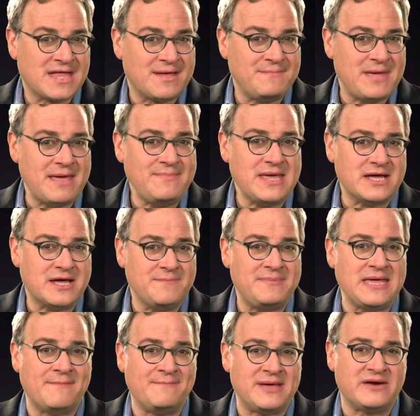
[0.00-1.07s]
maybe it could
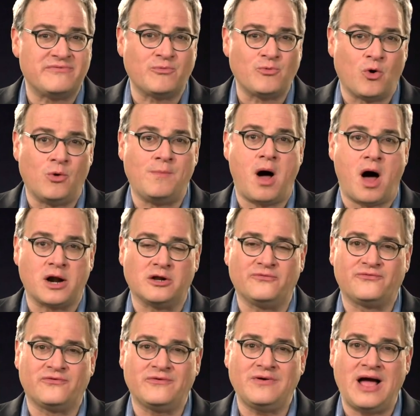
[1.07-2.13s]
be a bit of a role model
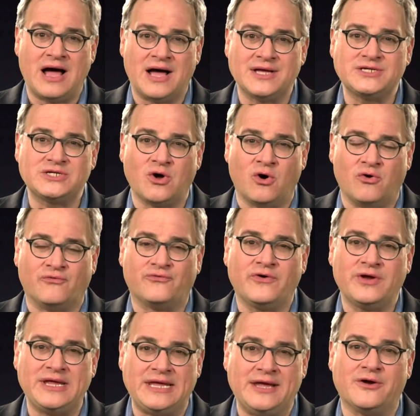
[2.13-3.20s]
for us over
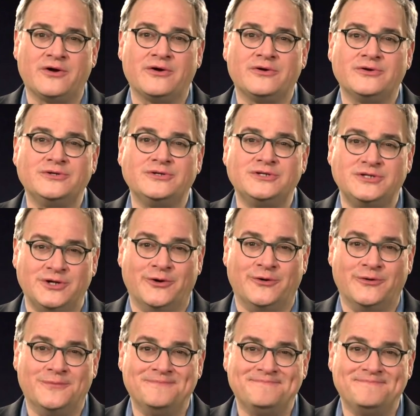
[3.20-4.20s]
here too.